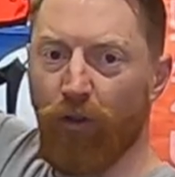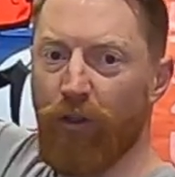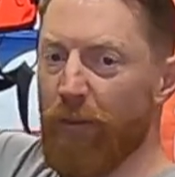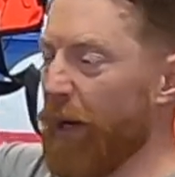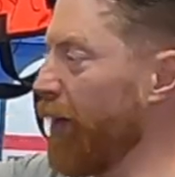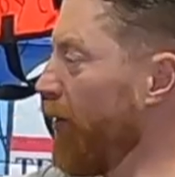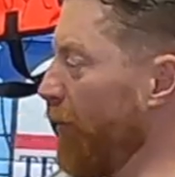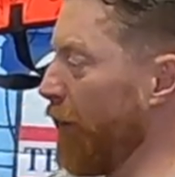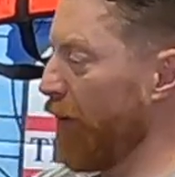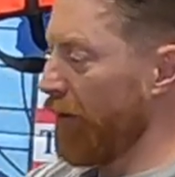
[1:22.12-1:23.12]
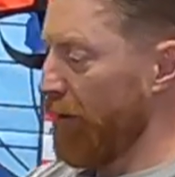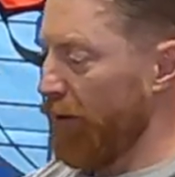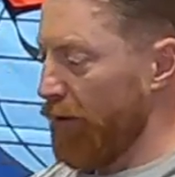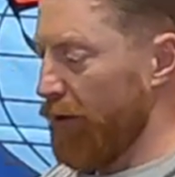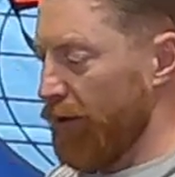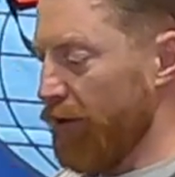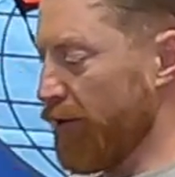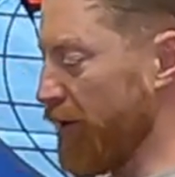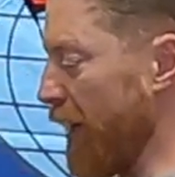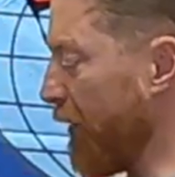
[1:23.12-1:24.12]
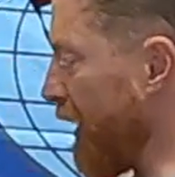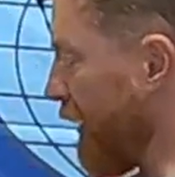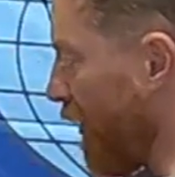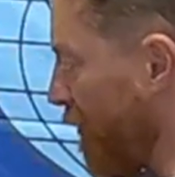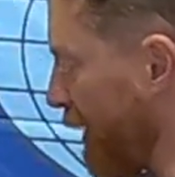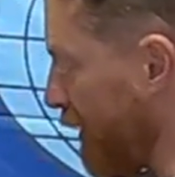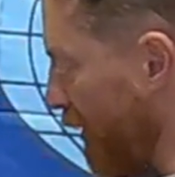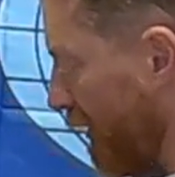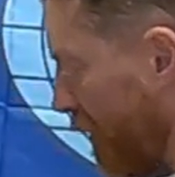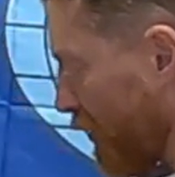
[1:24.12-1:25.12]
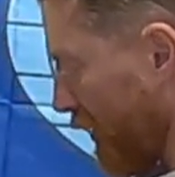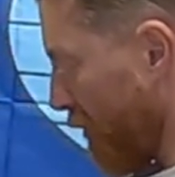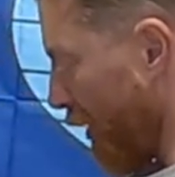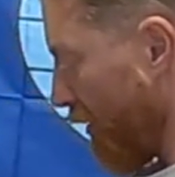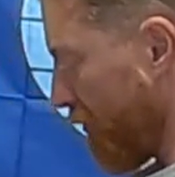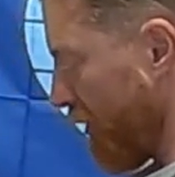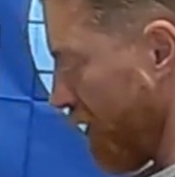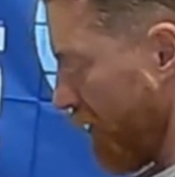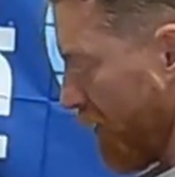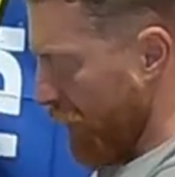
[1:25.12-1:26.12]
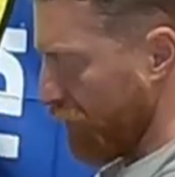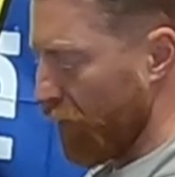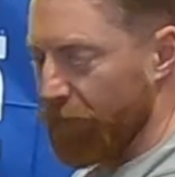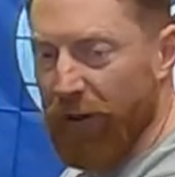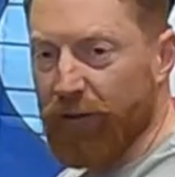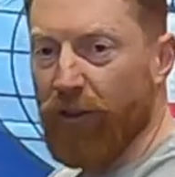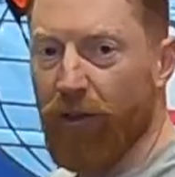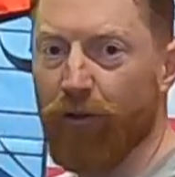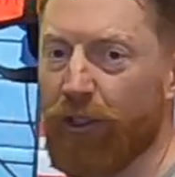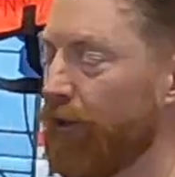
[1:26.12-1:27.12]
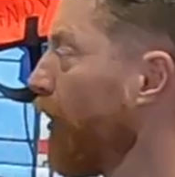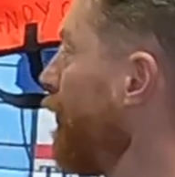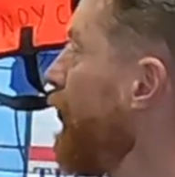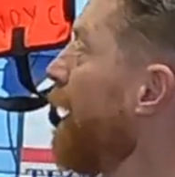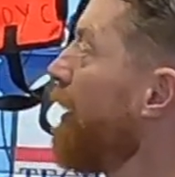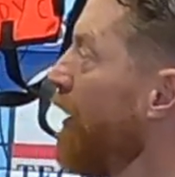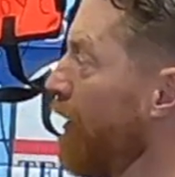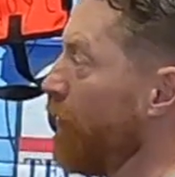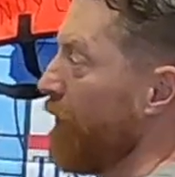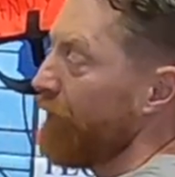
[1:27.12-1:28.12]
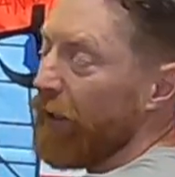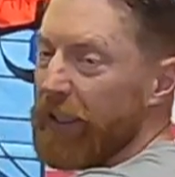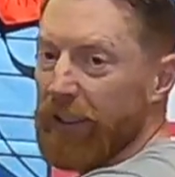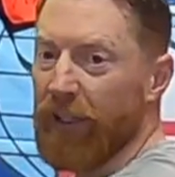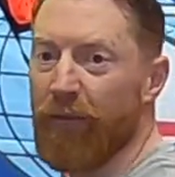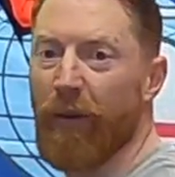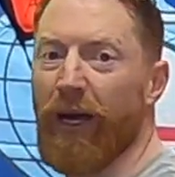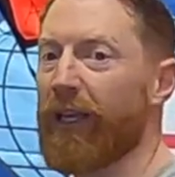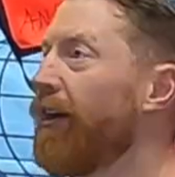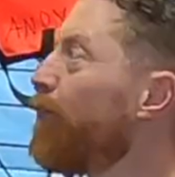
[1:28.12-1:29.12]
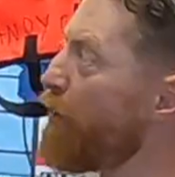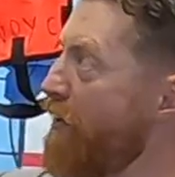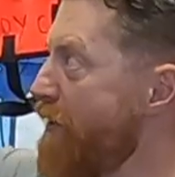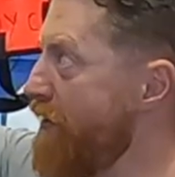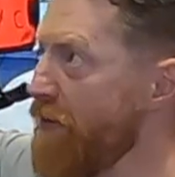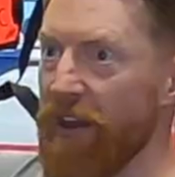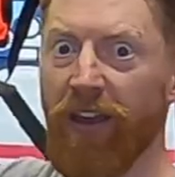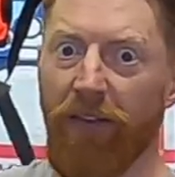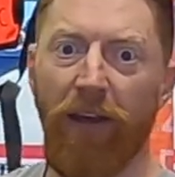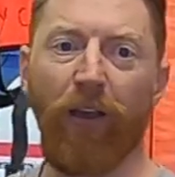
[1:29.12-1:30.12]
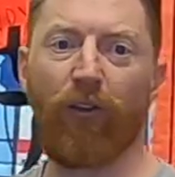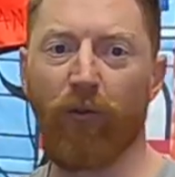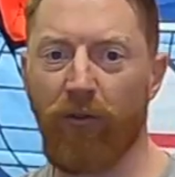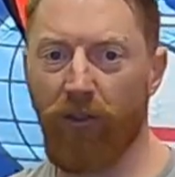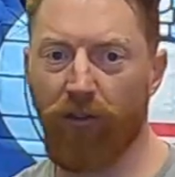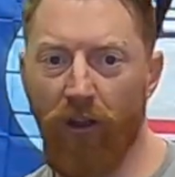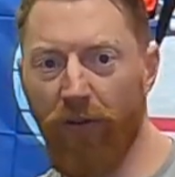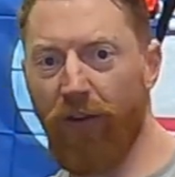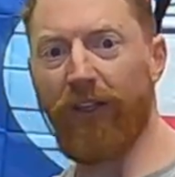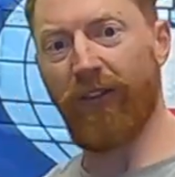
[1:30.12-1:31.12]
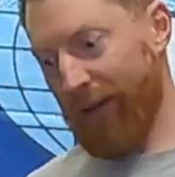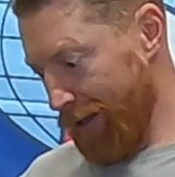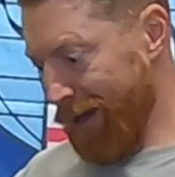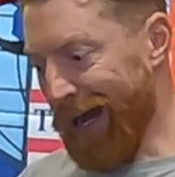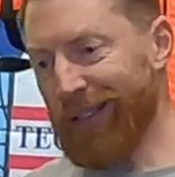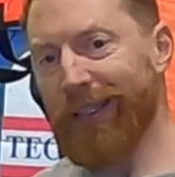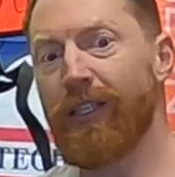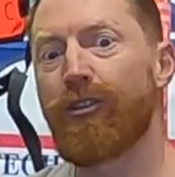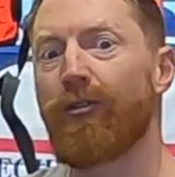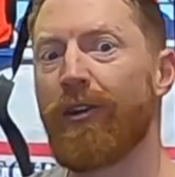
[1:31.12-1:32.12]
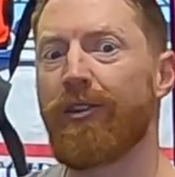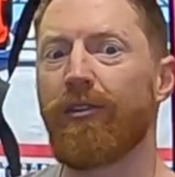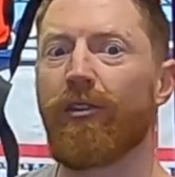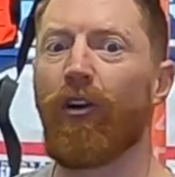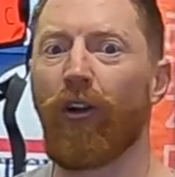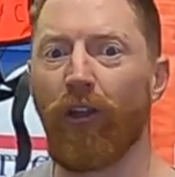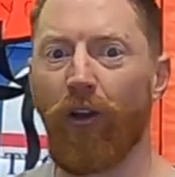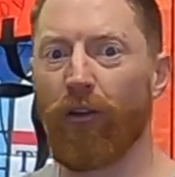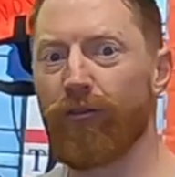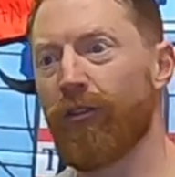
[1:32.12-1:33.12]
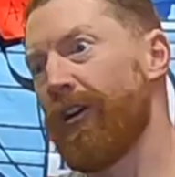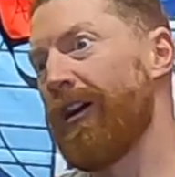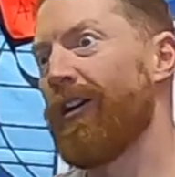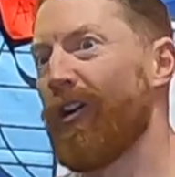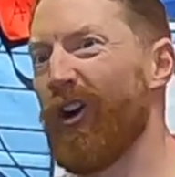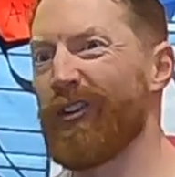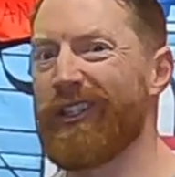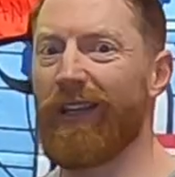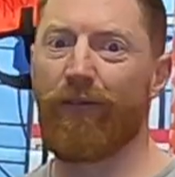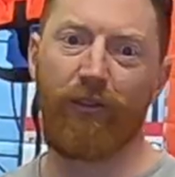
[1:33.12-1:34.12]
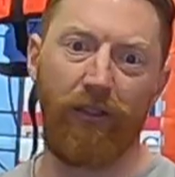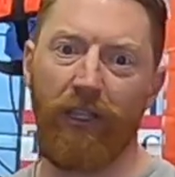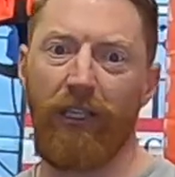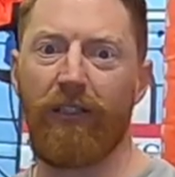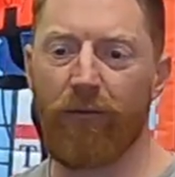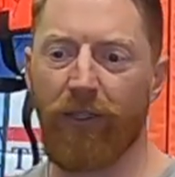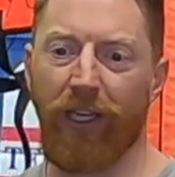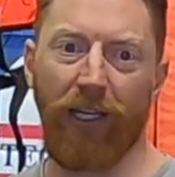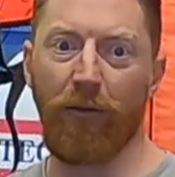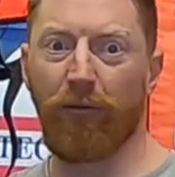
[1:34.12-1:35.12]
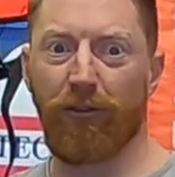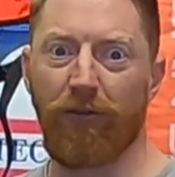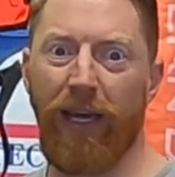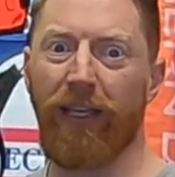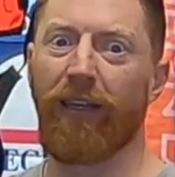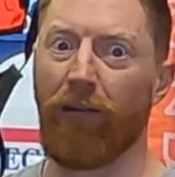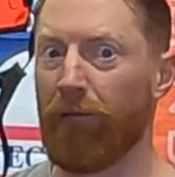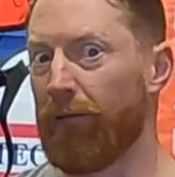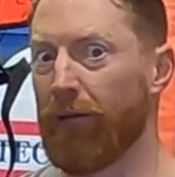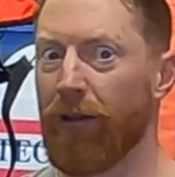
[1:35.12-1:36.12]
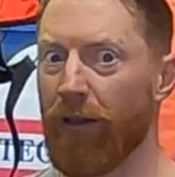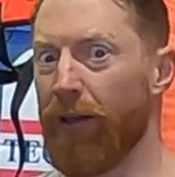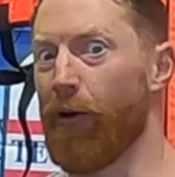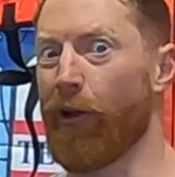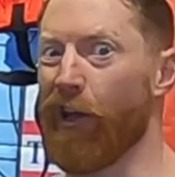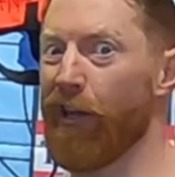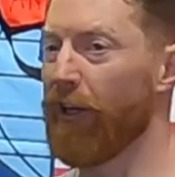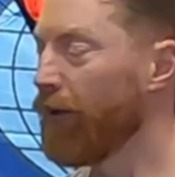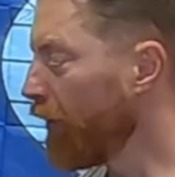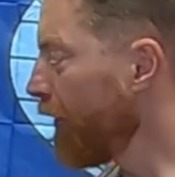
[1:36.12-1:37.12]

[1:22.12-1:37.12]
Do your bag up, little snap gate carabiner, clips on the bottom. That's all fastened on, hunky dory. You inflate your lift bag, that goes up to the surface, and then your treasure's all yours, or to give to the guy who owns a wreck. Yeah, okay.